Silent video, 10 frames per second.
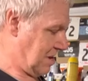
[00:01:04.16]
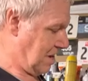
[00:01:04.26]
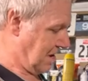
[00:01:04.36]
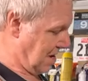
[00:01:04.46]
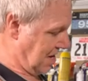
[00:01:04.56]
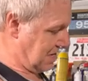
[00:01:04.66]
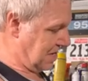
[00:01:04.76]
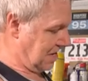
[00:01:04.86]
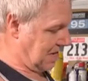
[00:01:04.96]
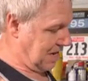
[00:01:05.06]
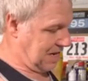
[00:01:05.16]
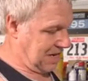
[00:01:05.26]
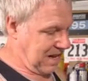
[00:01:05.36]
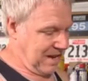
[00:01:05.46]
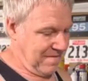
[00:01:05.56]

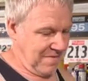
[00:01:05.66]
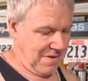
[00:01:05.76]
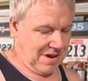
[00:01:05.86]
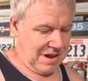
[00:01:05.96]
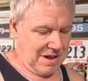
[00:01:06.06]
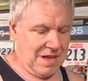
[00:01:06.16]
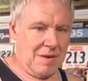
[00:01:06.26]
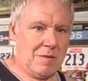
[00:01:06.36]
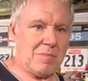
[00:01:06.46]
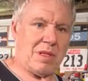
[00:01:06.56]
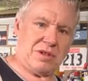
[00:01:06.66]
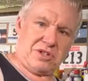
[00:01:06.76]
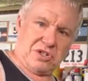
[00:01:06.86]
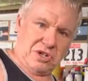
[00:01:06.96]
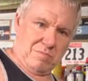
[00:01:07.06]
$19.99 for it plus
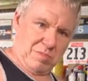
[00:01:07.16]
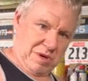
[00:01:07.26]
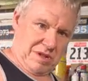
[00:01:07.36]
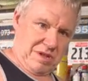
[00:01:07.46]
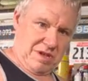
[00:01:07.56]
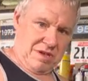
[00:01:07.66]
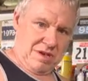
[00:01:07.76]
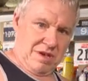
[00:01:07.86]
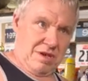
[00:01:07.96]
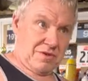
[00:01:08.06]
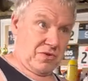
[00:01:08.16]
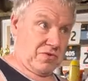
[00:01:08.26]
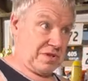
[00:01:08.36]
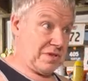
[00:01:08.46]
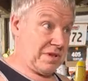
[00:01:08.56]
shipping. So it
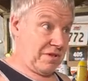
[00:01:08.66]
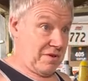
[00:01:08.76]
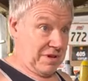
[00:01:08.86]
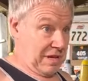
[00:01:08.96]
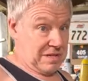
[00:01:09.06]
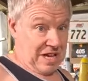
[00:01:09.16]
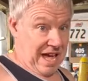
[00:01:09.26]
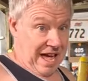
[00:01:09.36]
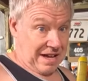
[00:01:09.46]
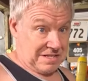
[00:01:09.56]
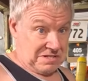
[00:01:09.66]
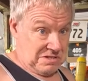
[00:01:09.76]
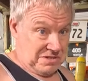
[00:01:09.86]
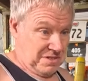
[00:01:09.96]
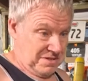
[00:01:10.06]
was a little, in tax.
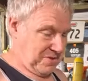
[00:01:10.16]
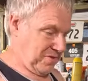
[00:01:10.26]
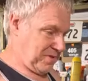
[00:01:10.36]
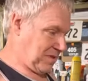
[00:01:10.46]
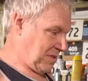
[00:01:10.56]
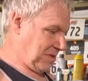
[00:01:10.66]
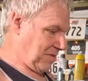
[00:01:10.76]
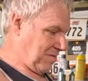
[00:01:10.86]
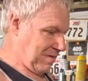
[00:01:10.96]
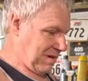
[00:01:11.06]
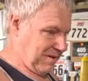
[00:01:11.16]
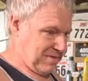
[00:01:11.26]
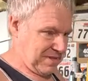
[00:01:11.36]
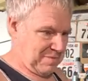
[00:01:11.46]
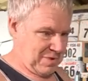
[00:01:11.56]
So it was a little over, it
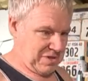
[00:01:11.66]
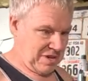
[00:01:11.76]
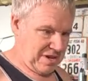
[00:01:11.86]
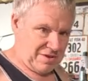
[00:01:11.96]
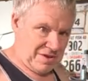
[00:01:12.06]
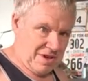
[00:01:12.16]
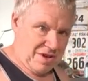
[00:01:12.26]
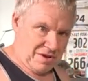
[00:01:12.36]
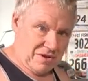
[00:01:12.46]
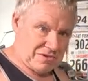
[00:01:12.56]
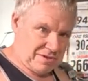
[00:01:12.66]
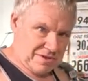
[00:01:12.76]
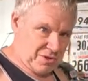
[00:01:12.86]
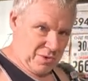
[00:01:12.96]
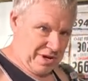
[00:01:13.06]
was almost like closer
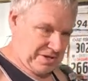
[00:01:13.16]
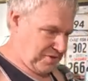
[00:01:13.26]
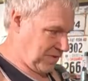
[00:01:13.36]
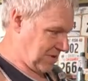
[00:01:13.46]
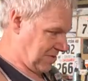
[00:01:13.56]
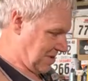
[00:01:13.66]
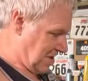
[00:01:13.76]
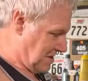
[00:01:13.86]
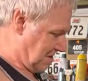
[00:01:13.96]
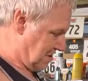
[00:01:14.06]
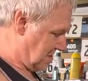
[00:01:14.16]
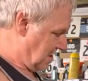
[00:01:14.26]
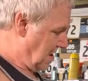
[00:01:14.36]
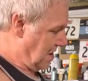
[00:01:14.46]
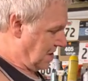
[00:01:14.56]
to $2,200.
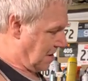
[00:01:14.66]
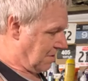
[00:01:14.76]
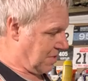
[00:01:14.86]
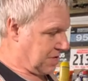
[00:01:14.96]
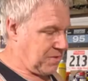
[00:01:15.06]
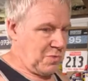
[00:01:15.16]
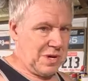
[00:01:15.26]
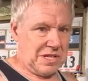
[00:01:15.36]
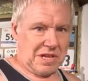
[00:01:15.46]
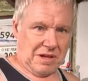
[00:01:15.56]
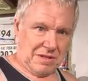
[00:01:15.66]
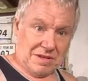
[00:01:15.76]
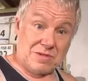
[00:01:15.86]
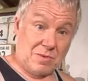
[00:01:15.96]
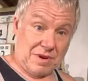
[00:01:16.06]
Um, its retail
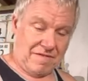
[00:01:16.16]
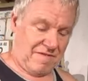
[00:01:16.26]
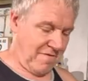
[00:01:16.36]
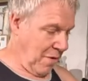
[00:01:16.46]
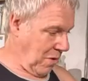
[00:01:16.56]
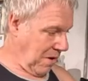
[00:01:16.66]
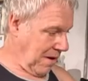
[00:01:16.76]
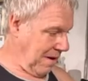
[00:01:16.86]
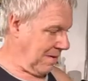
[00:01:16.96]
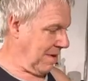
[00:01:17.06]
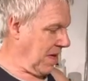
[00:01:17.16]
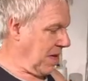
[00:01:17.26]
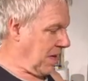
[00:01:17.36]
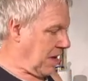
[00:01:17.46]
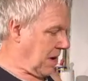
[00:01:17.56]
is 24
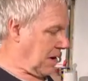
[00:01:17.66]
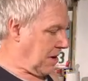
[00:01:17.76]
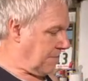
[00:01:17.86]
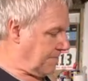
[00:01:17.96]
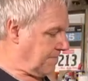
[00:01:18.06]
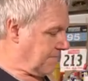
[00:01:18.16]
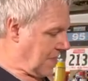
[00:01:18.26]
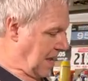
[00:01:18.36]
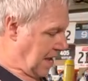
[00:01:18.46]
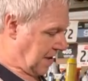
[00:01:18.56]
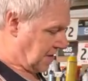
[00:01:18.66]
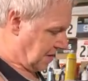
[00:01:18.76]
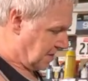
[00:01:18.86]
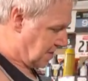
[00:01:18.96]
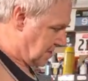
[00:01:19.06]
um, and
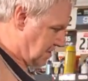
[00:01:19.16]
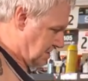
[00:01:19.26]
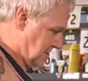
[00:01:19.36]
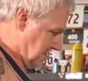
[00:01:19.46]
it's,